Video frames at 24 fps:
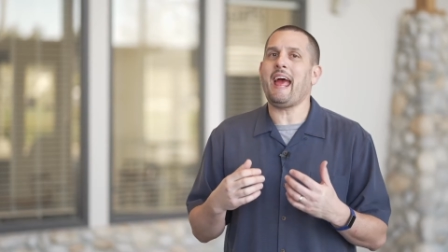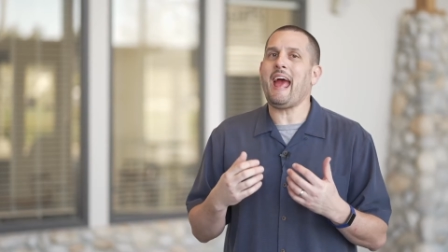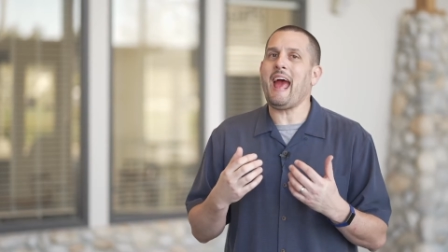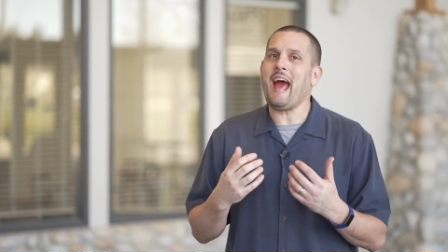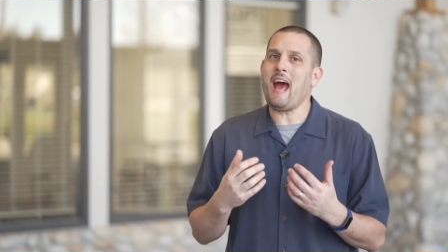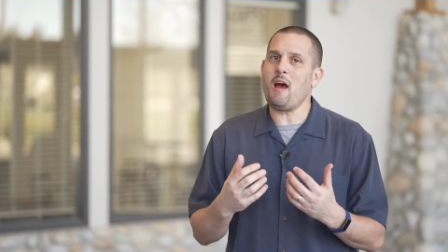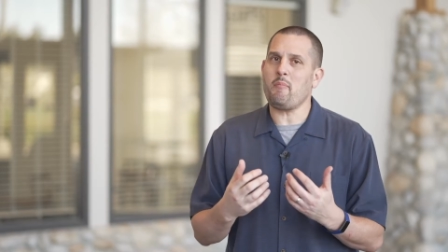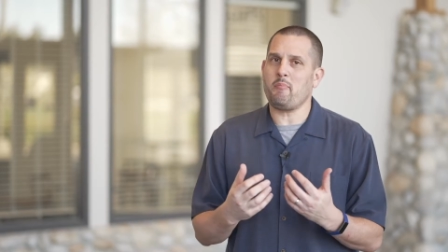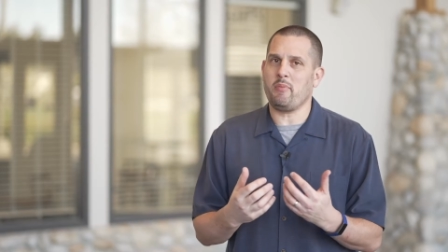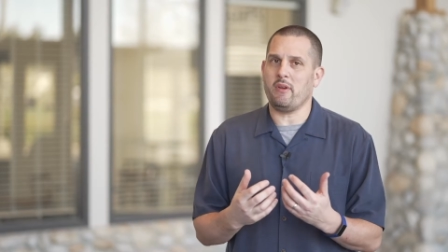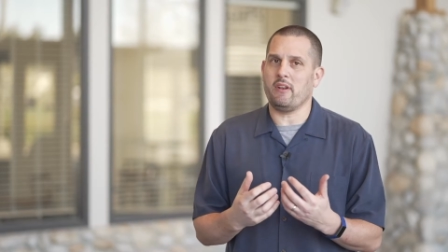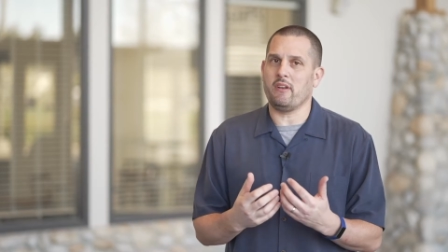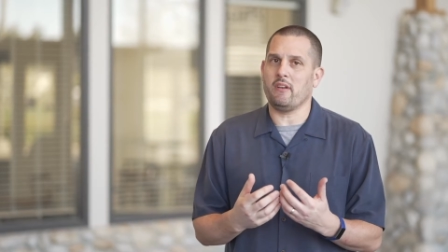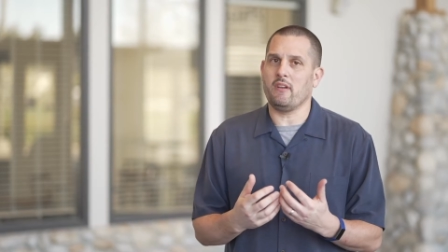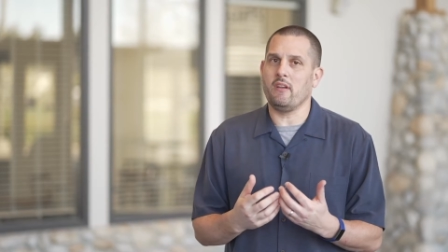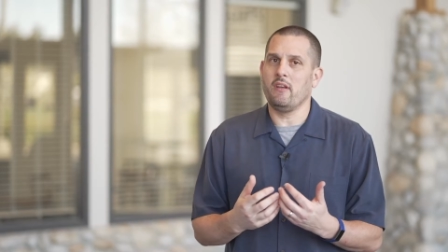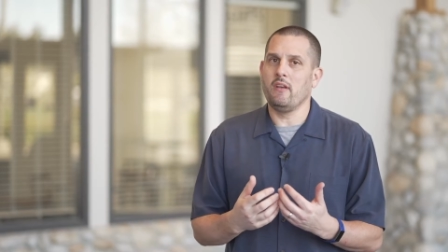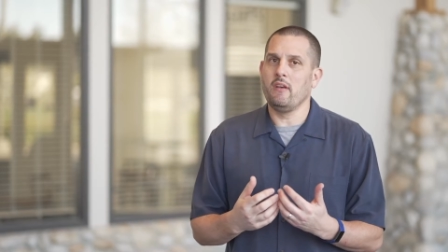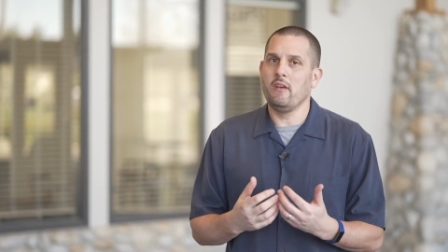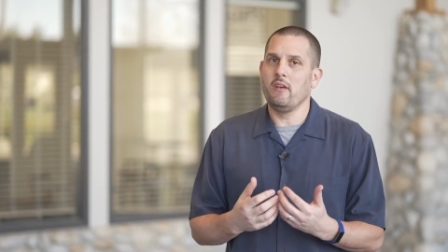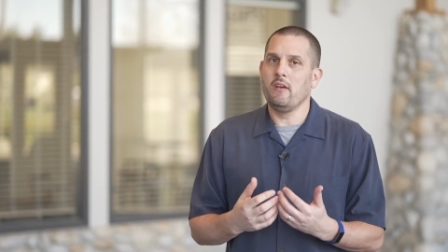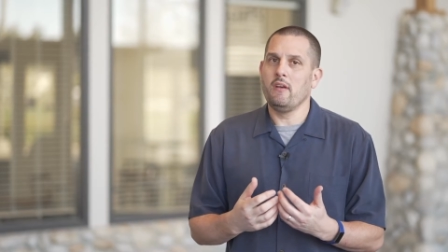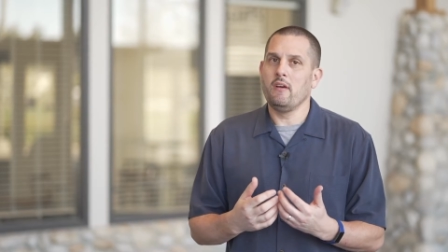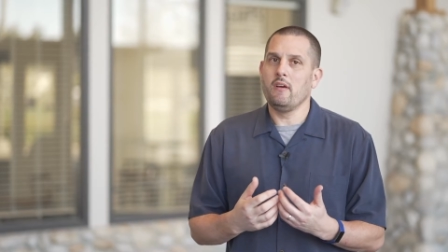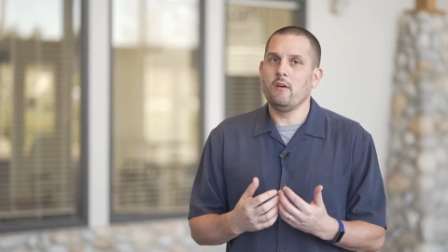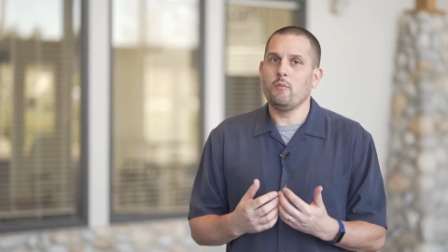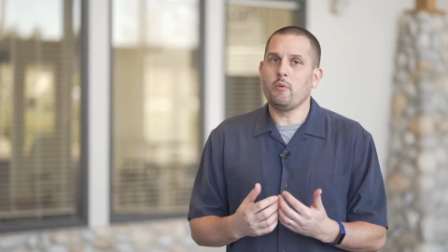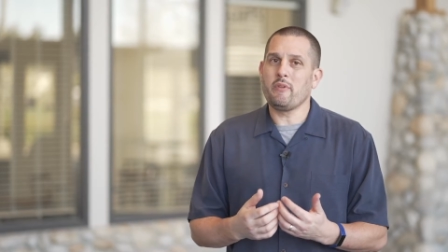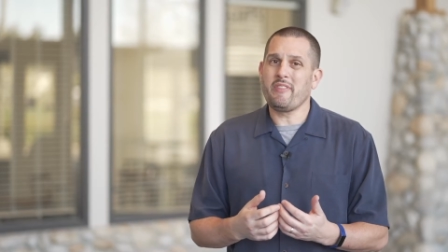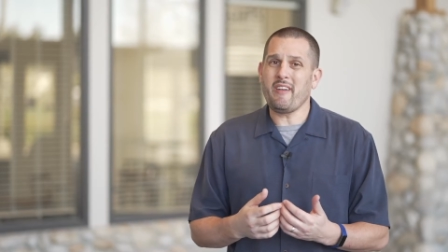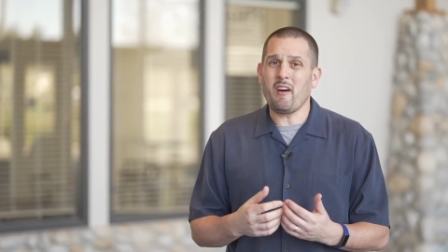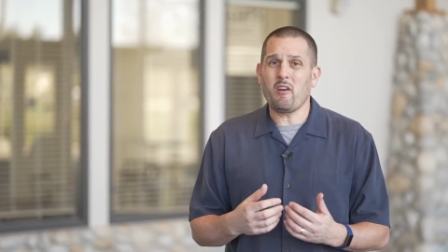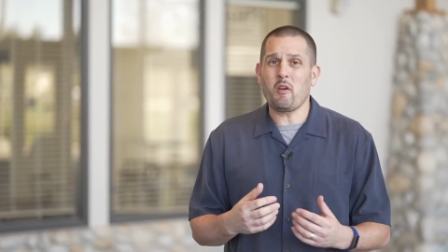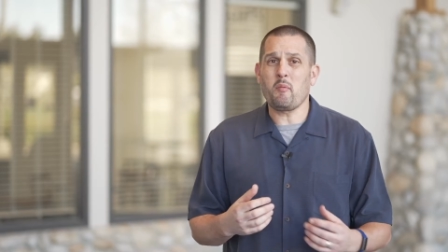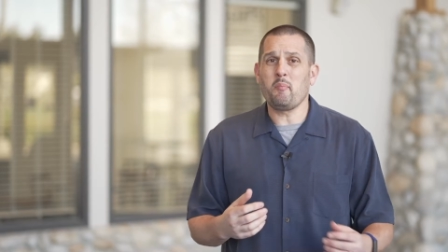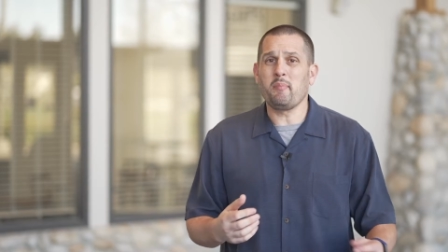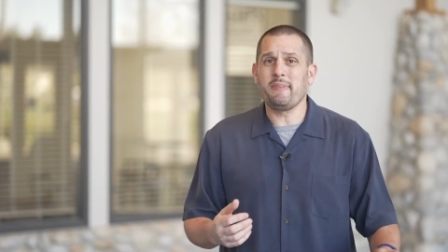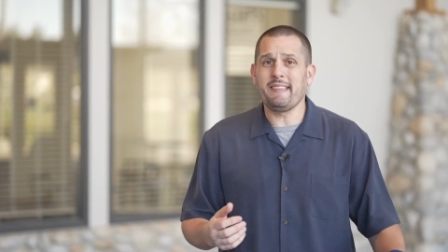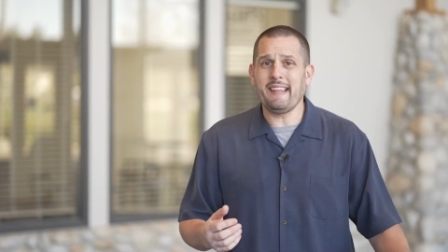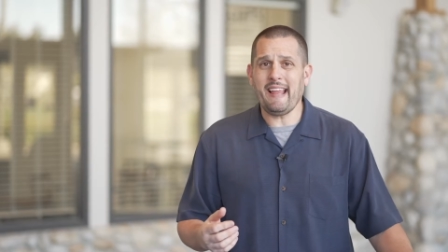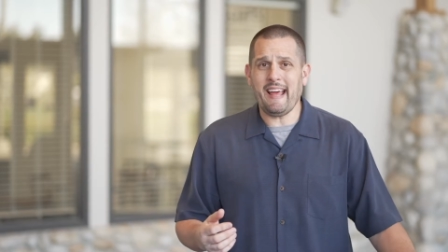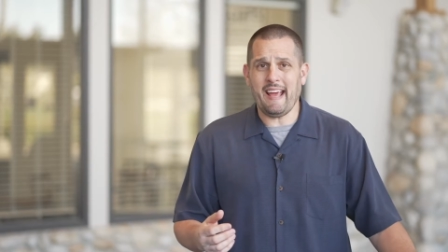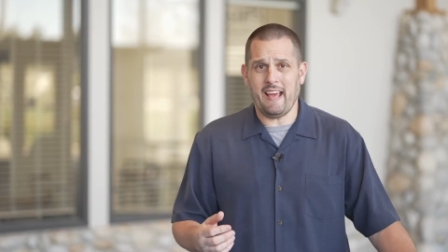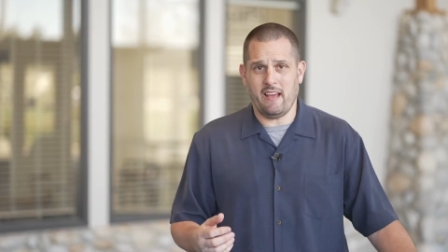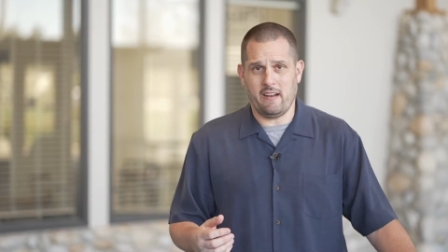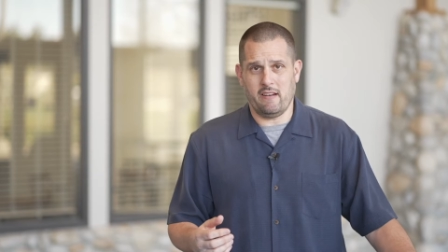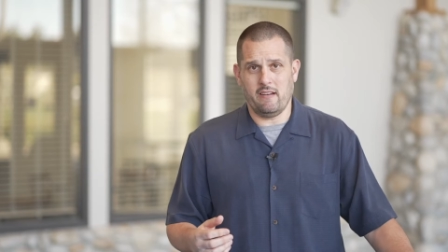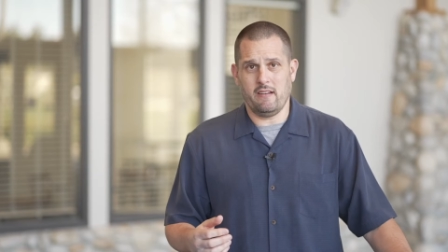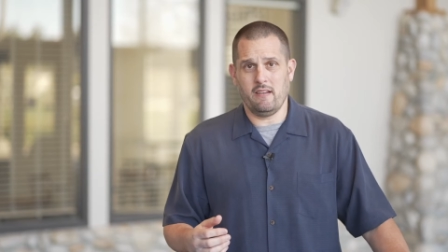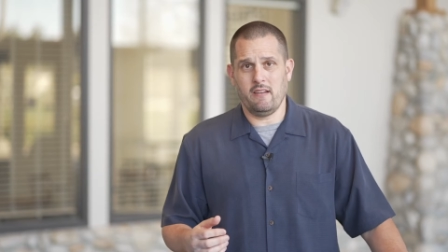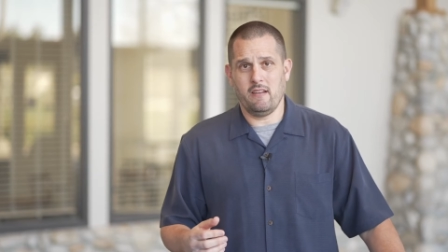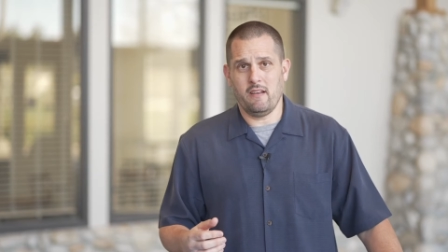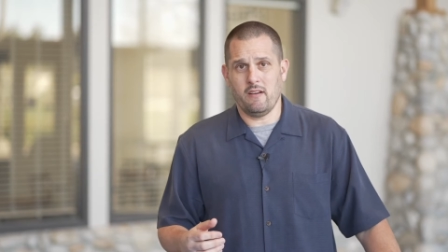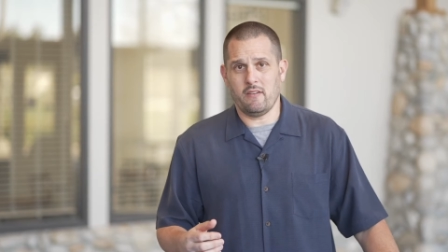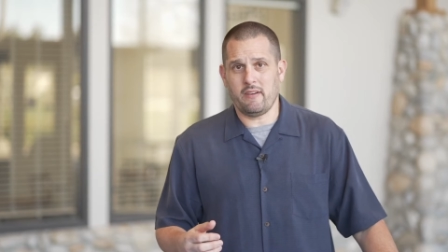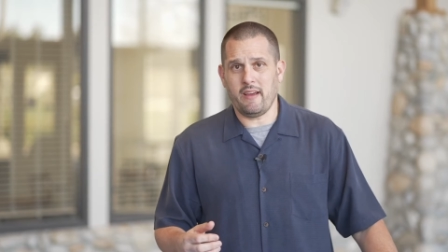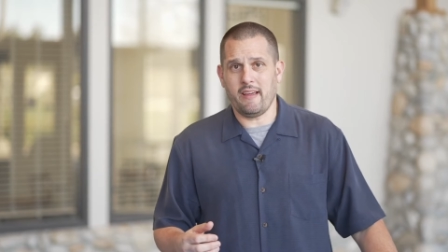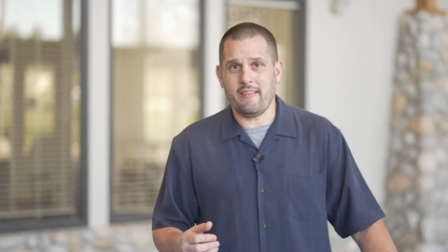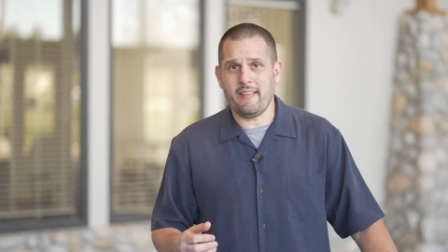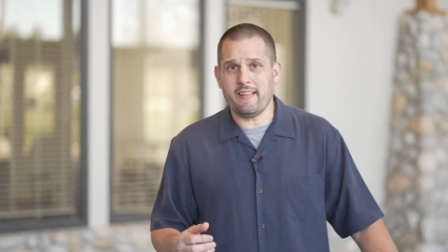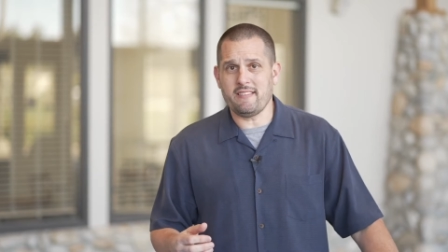happen without a plan, okay?